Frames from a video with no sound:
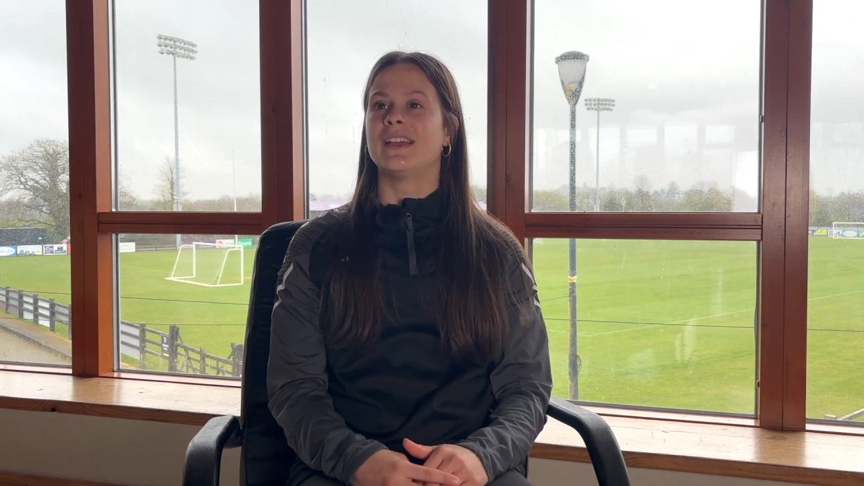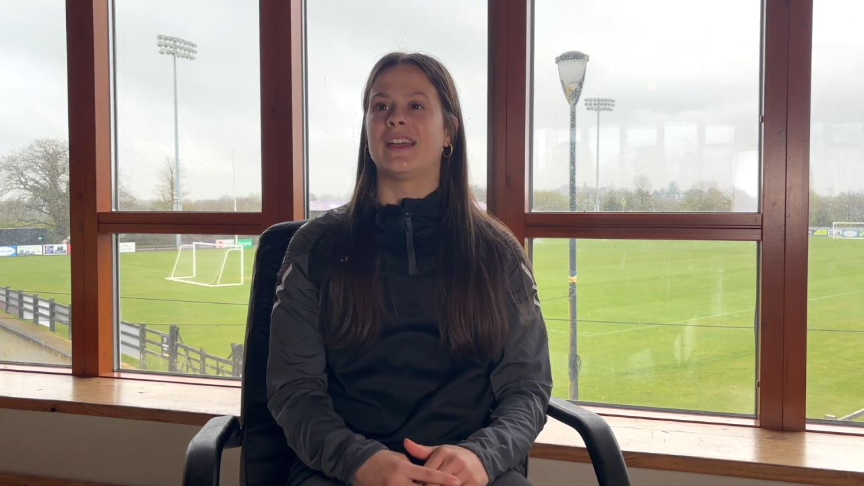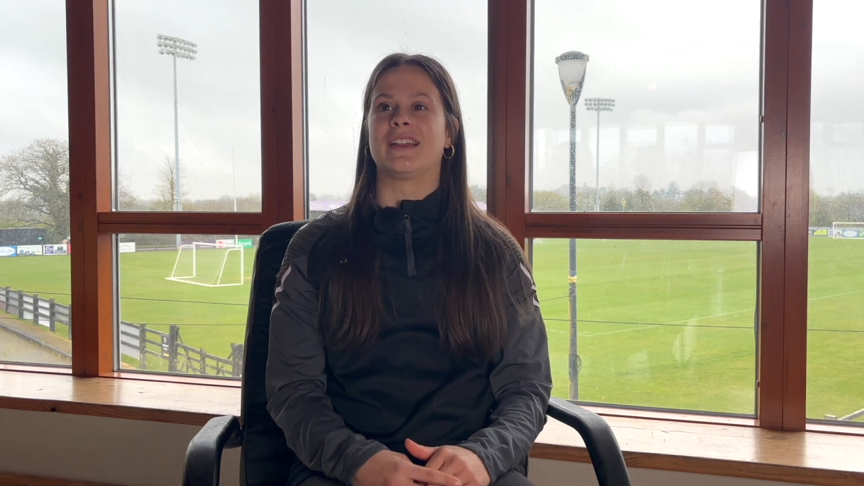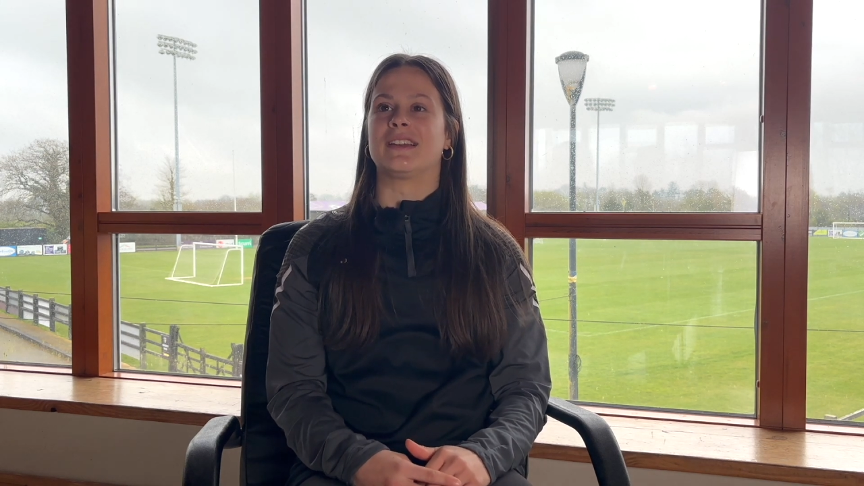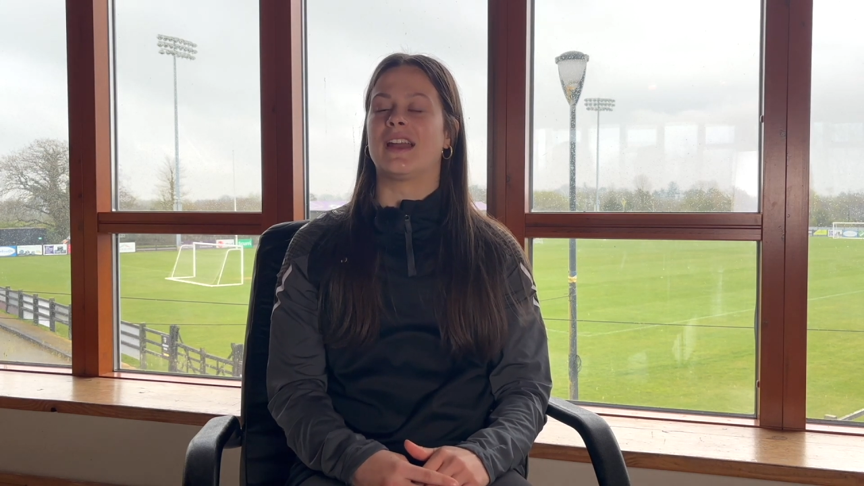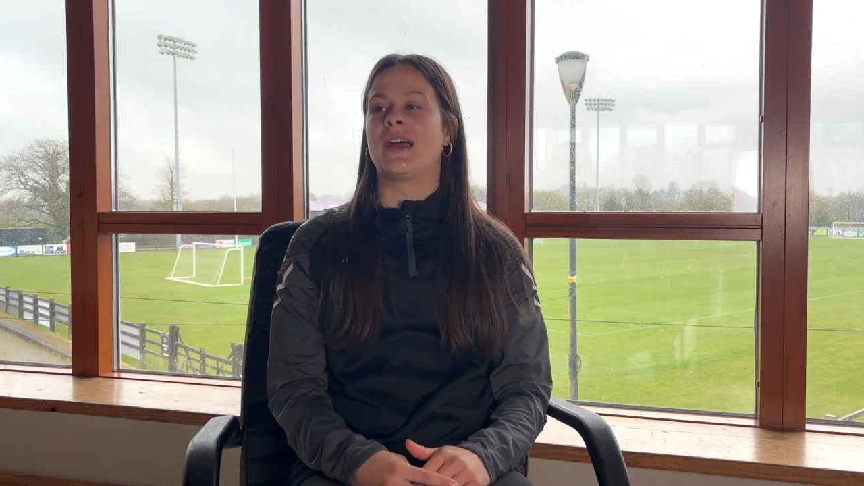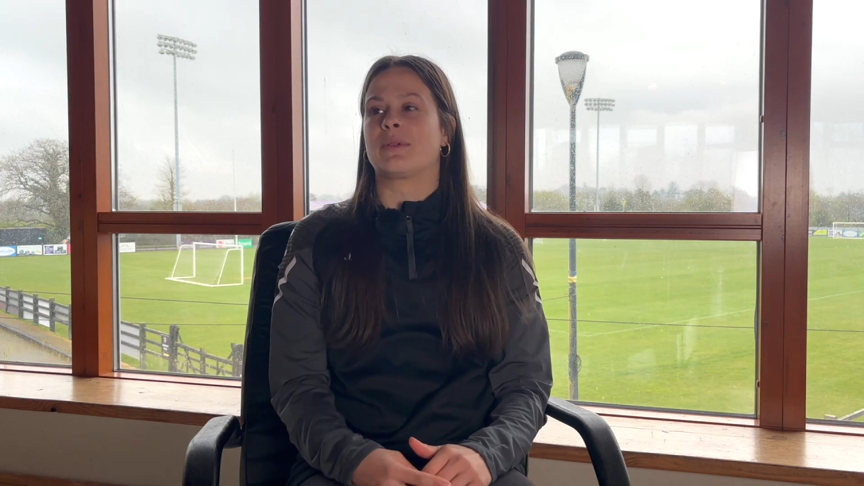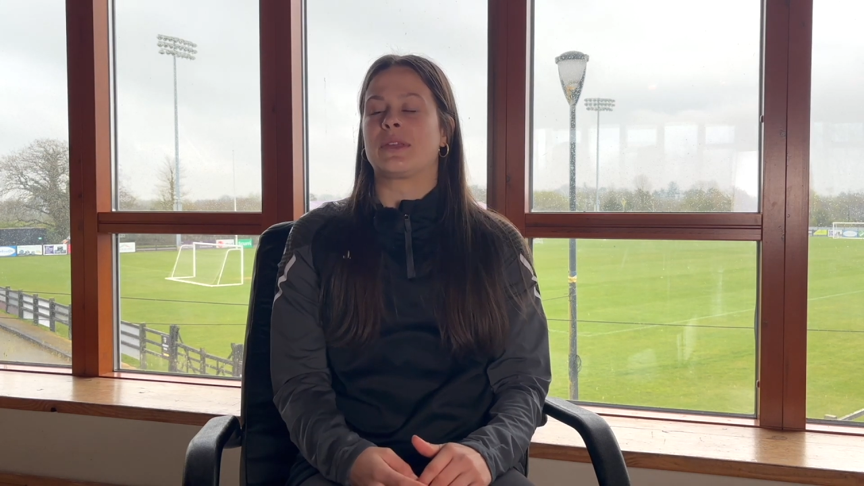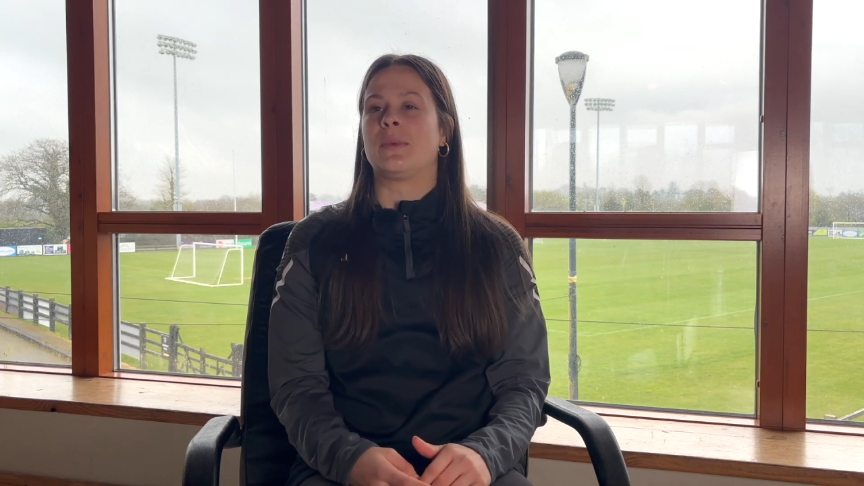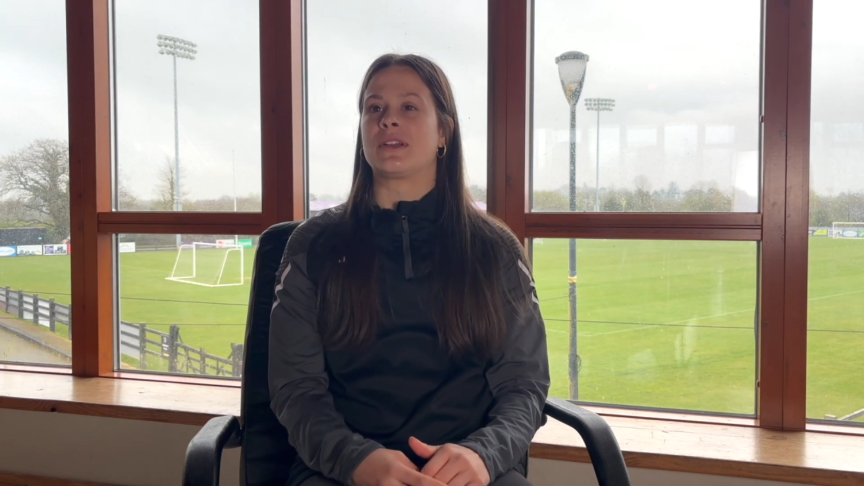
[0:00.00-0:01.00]
and I
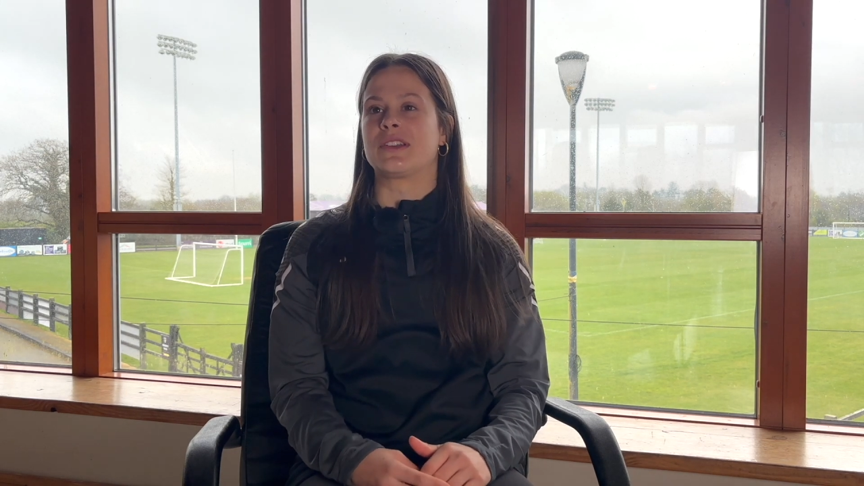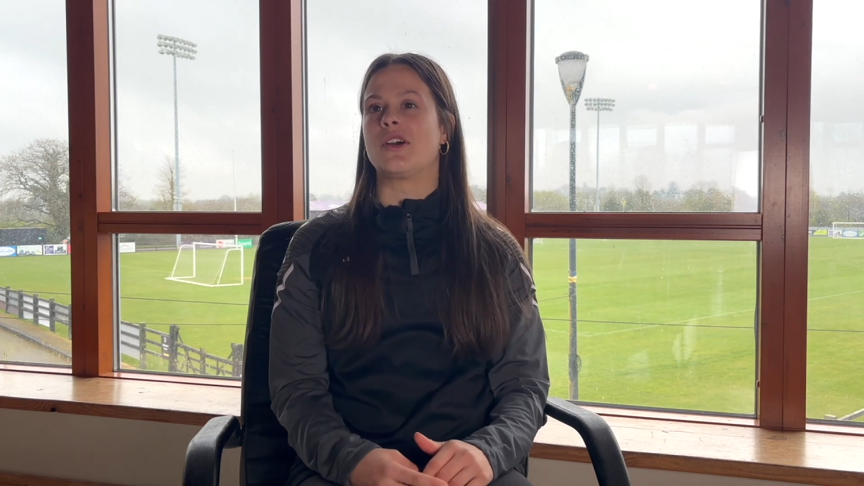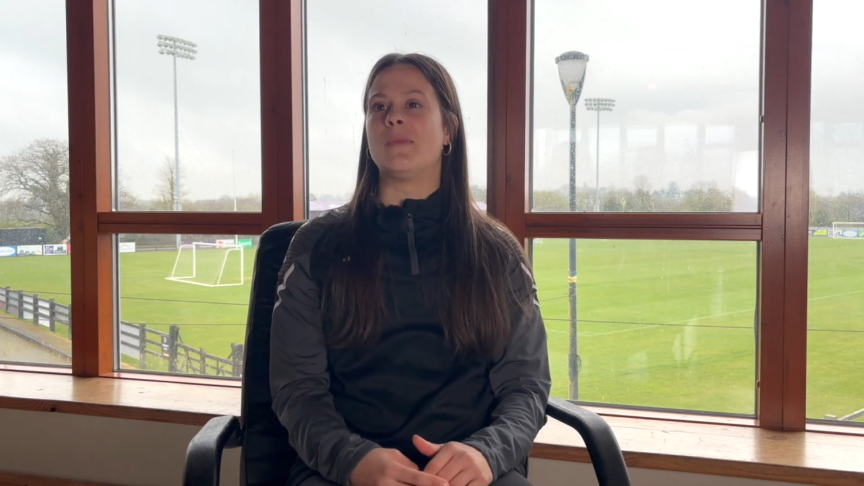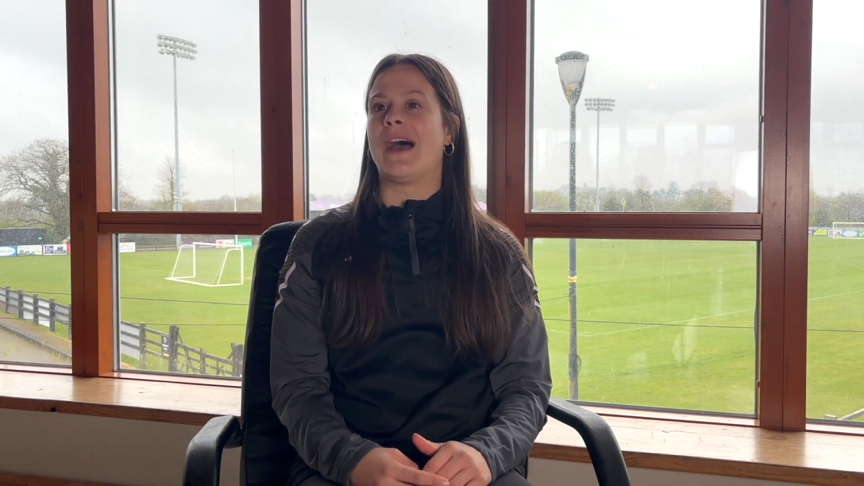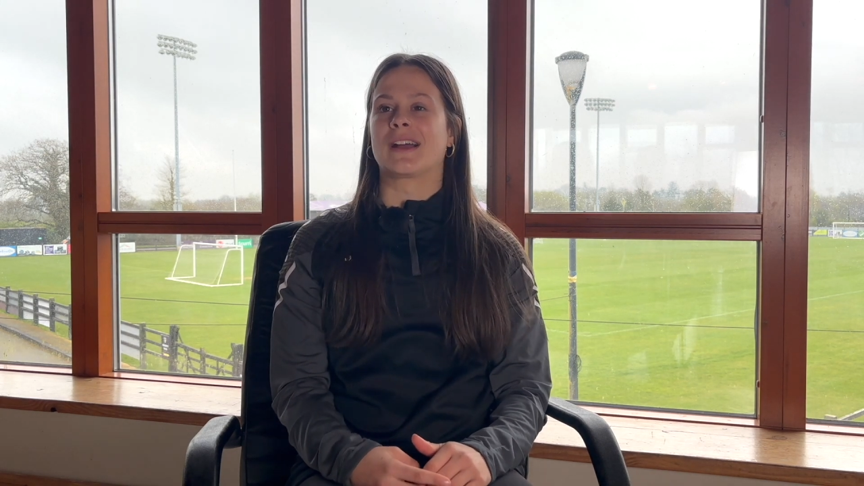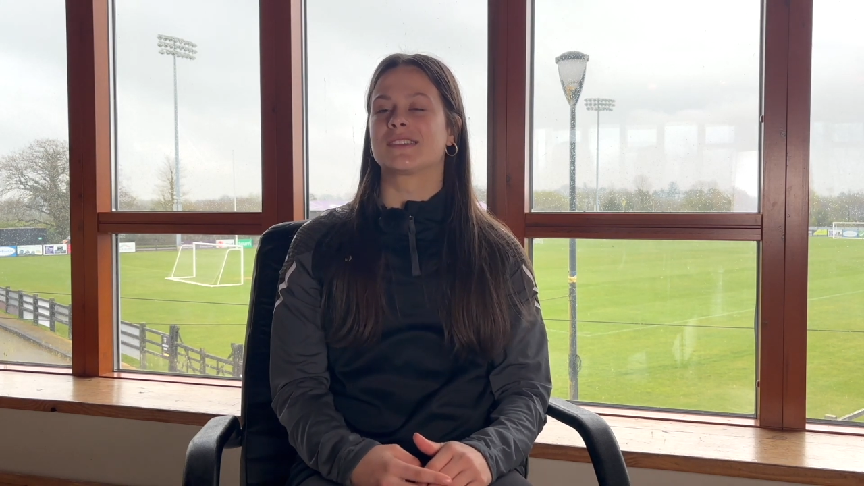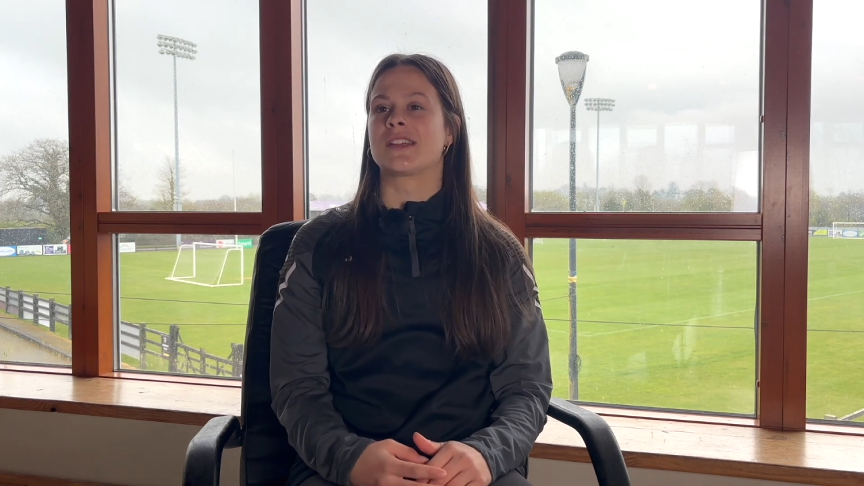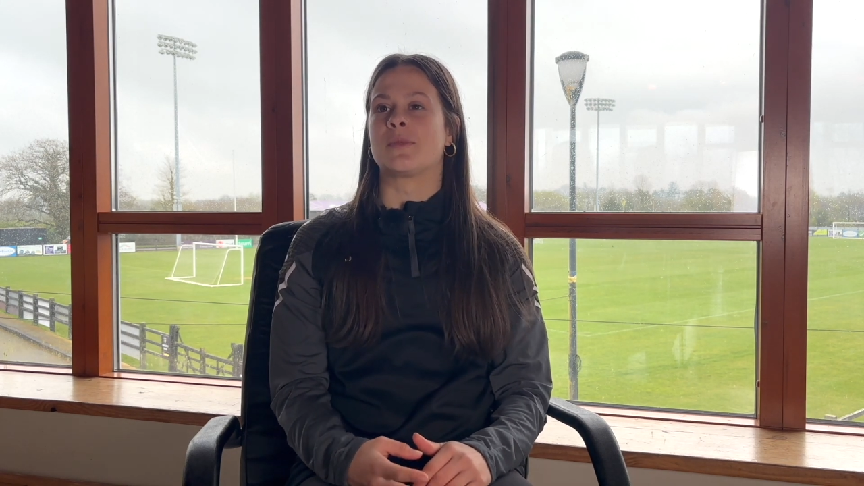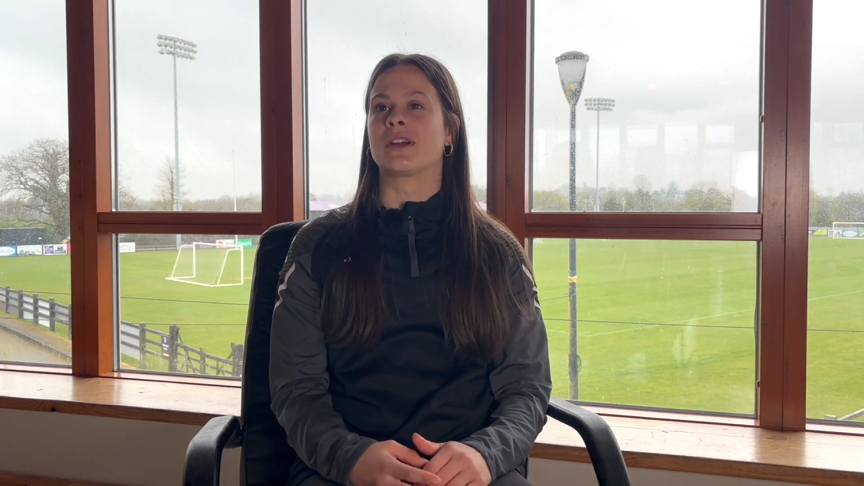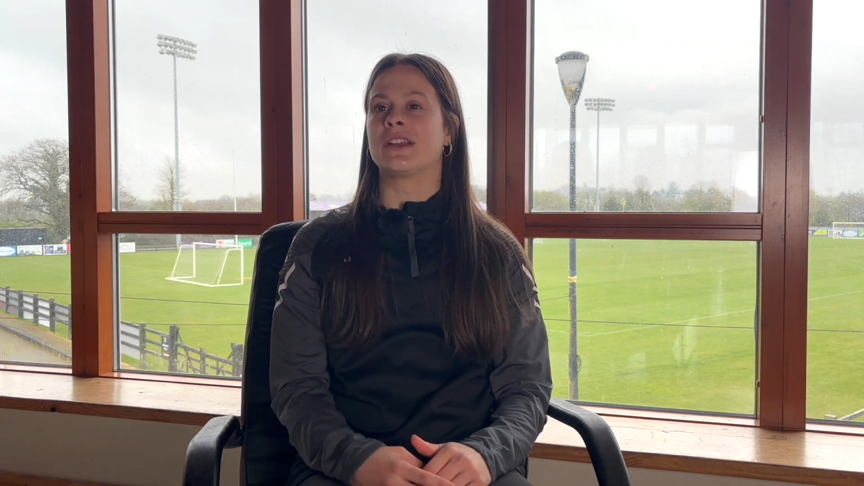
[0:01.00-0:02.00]
really wanted to go back
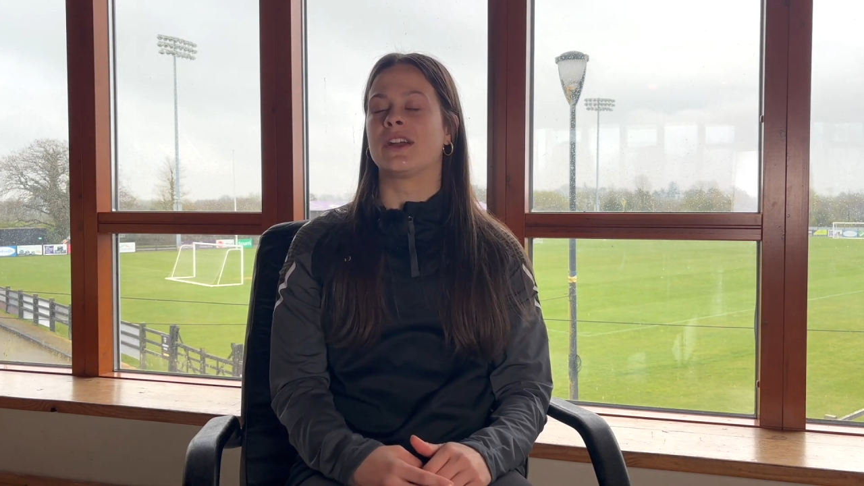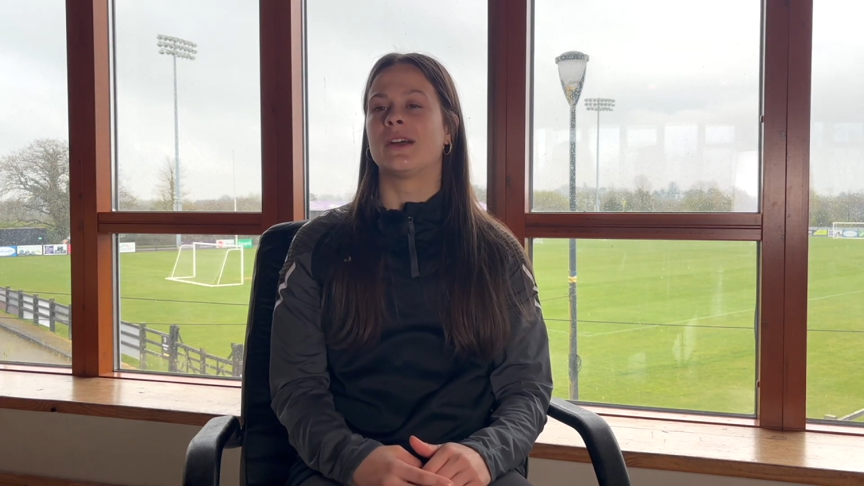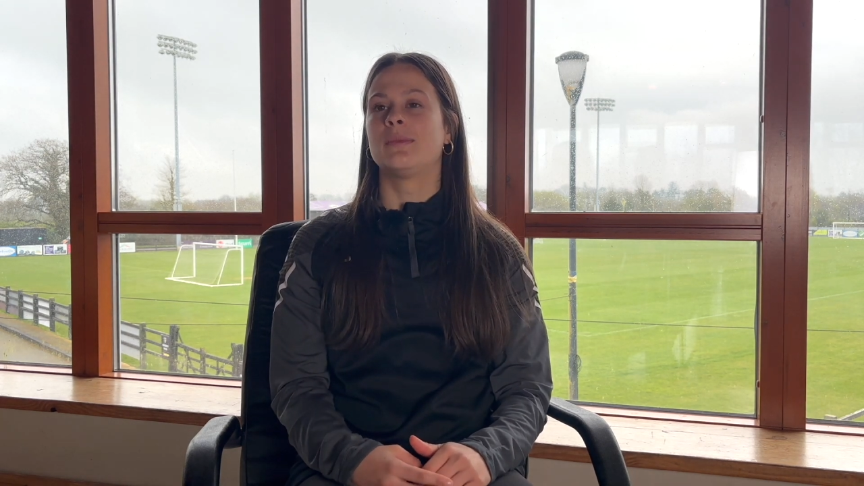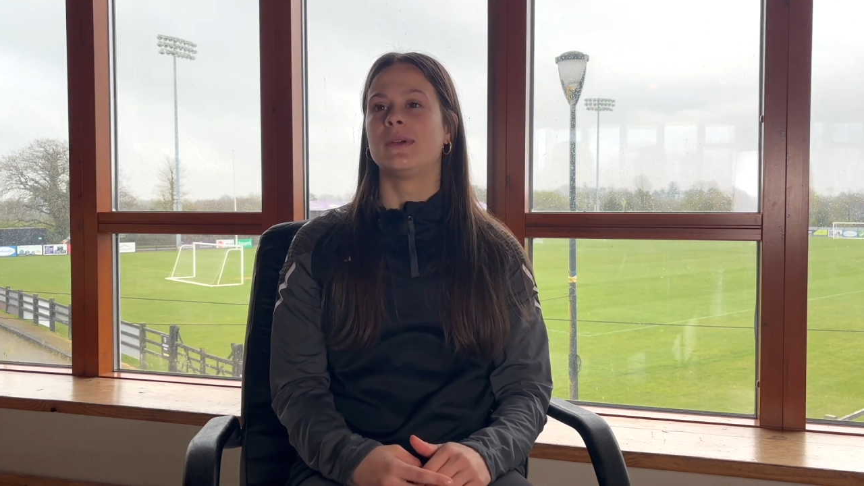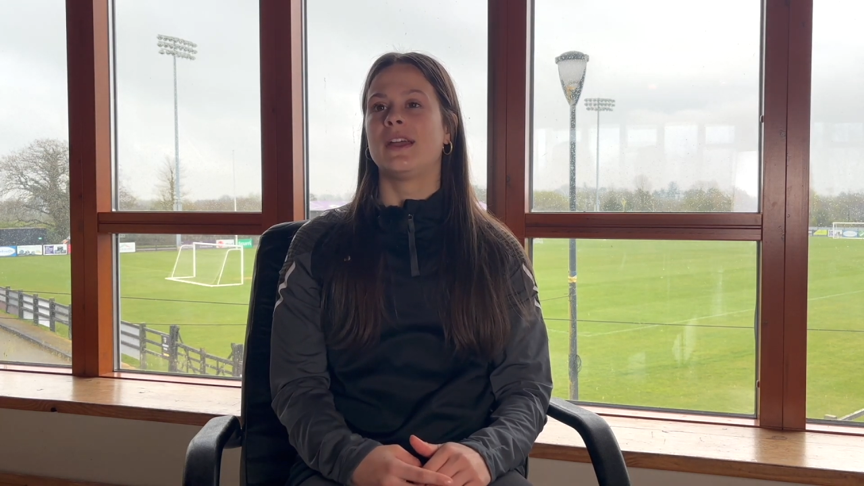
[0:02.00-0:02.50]
somewhere in Europe.